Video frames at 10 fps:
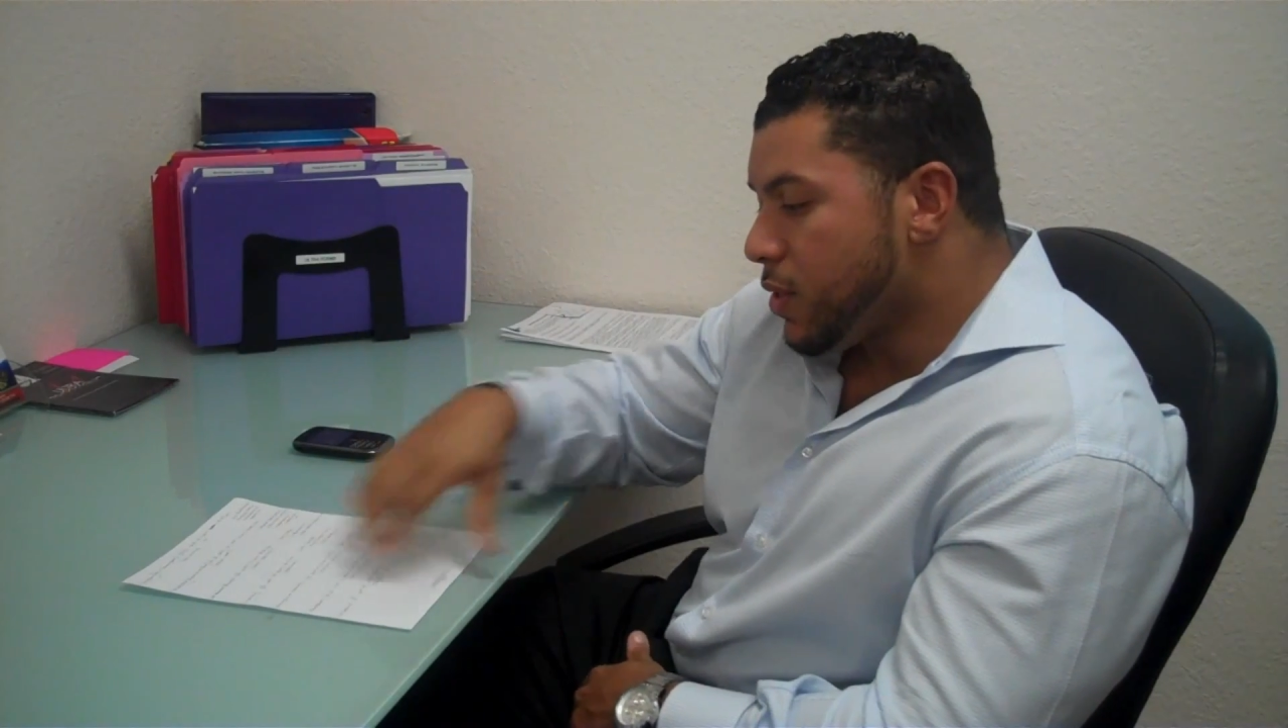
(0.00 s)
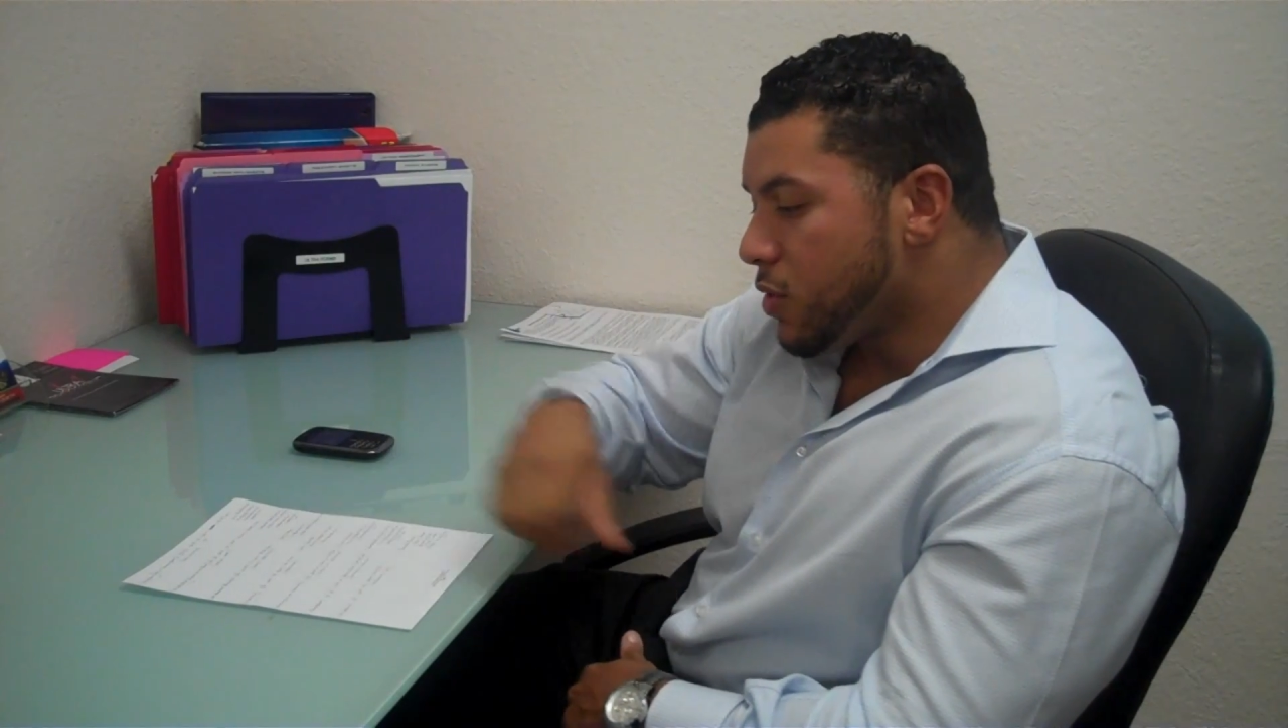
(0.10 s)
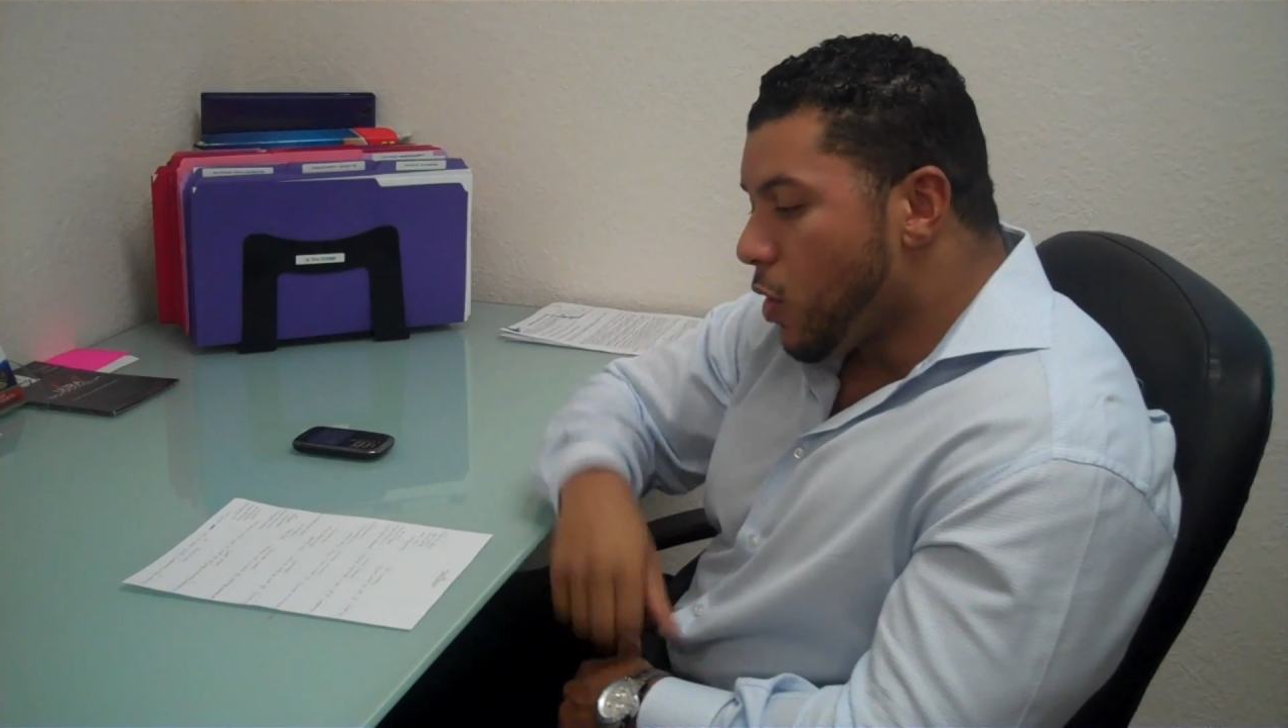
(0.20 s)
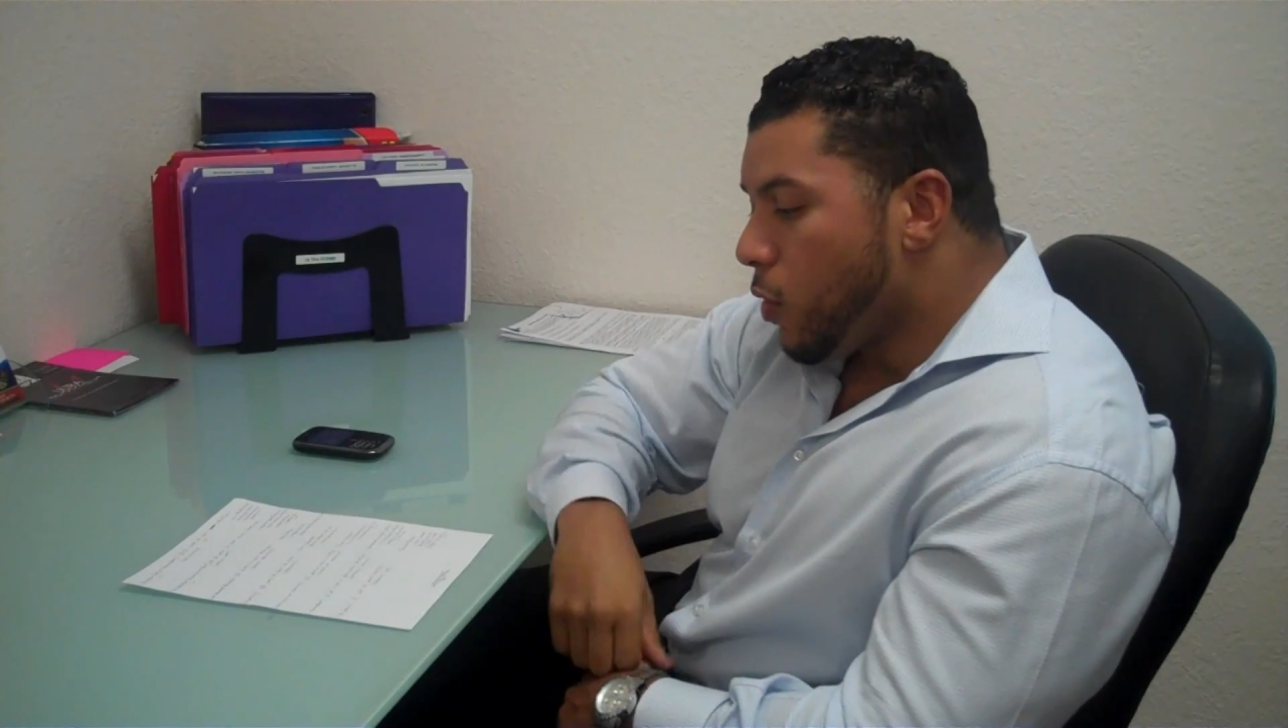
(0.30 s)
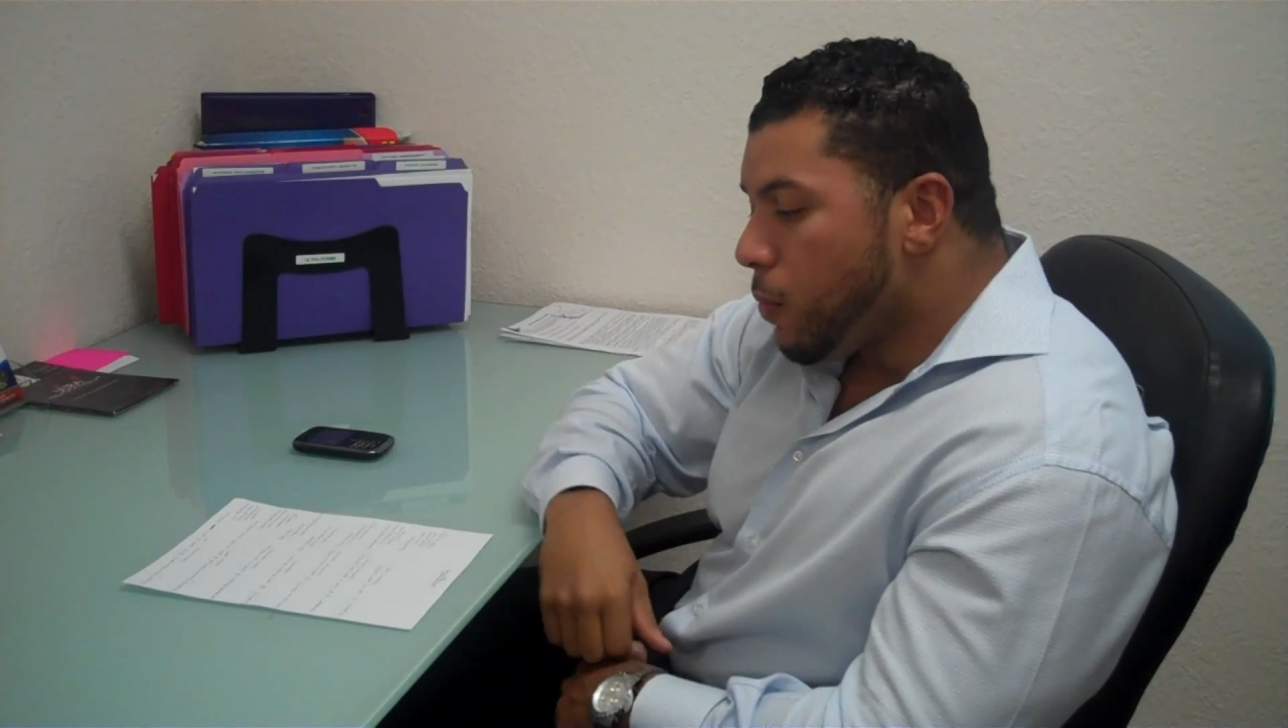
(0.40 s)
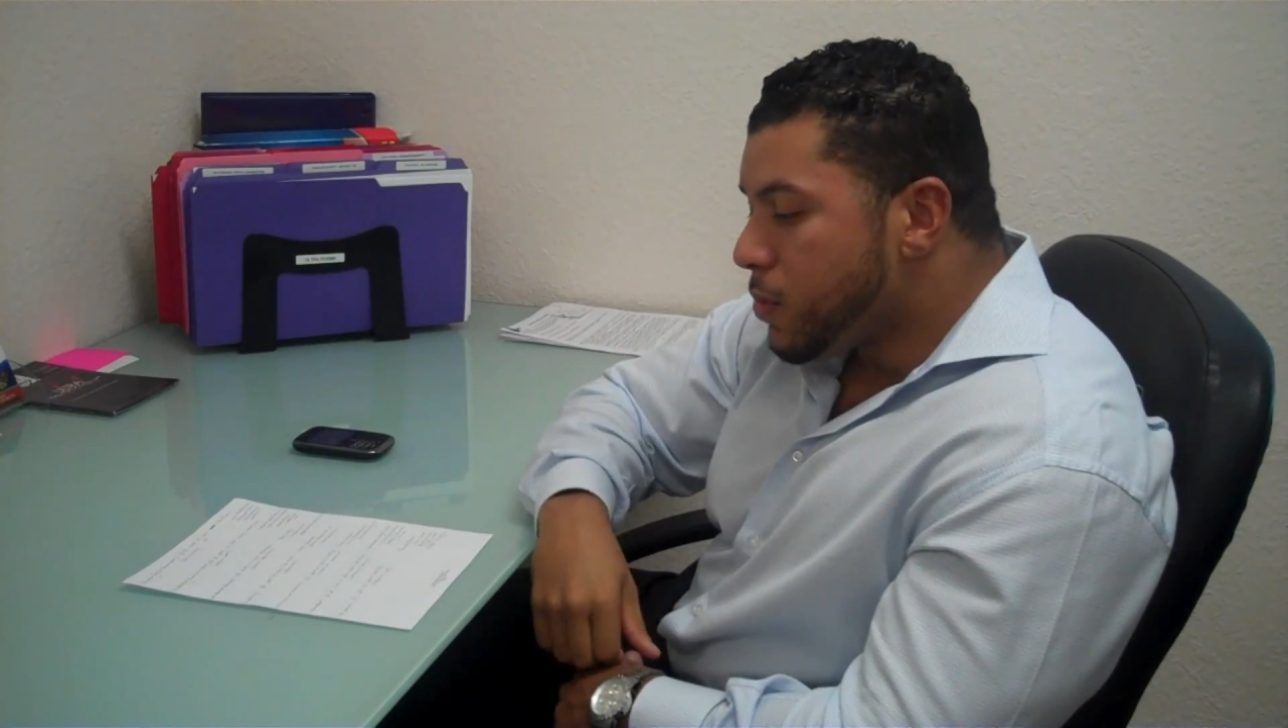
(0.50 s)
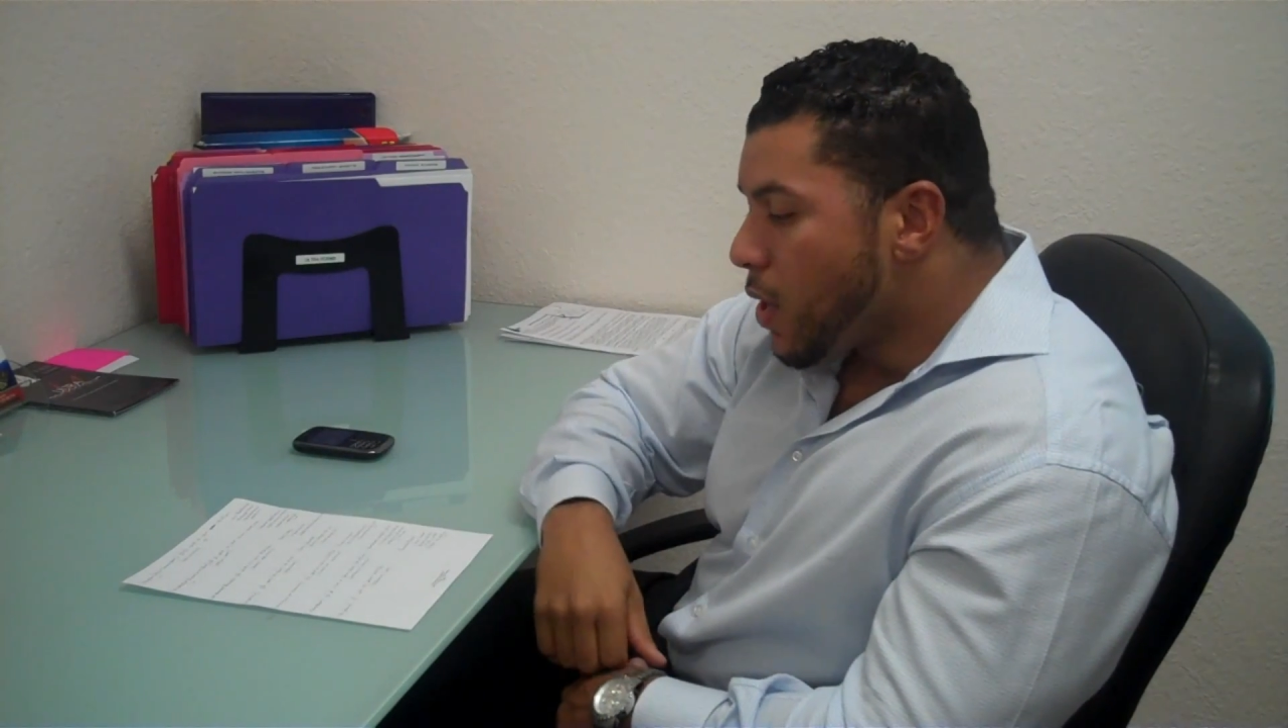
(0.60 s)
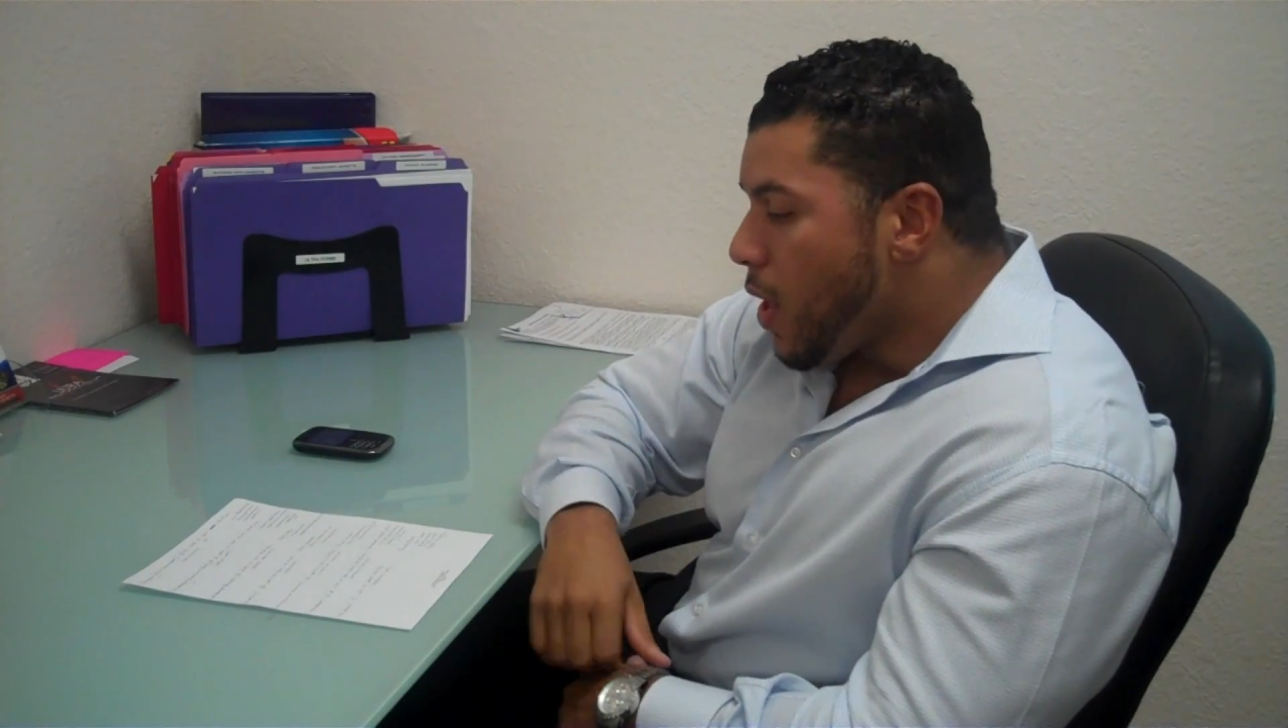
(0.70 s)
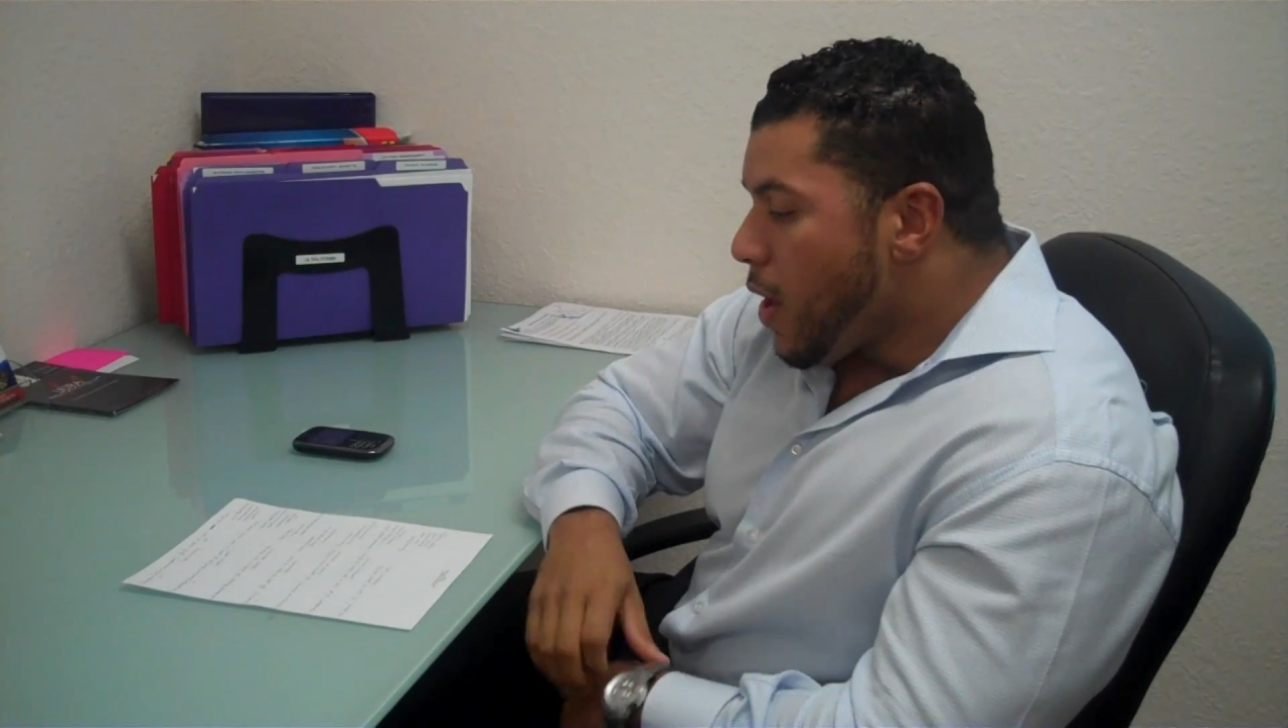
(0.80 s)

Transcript: these homes.